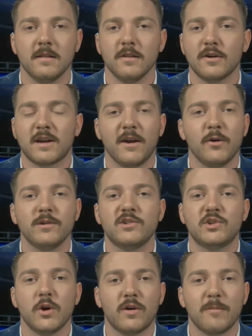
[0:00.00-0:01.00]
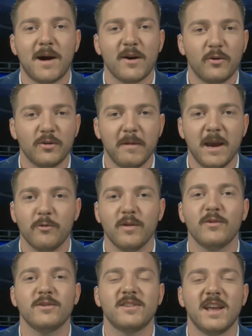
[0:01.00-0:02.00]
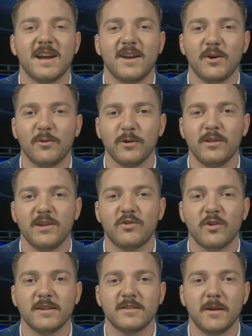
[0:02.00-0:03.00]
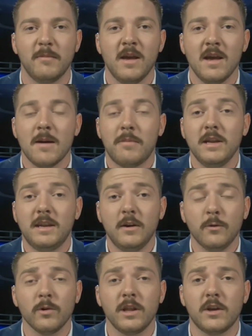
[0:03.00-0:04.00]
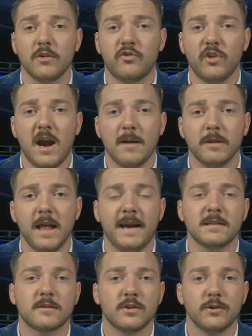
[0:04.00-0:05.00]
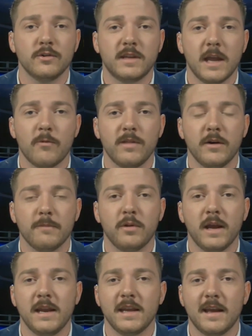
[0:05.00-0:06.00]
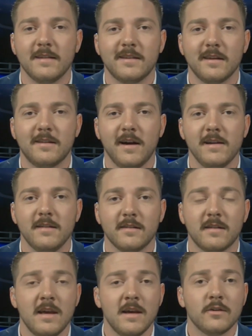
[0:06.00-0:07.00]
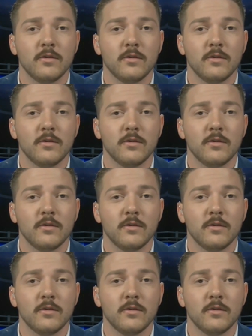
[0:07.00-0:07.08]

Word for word: And look, I always joke about Old Man Rivers saying I don't really trust him, but he did a really good job last Thursday when they were playing against the Titans.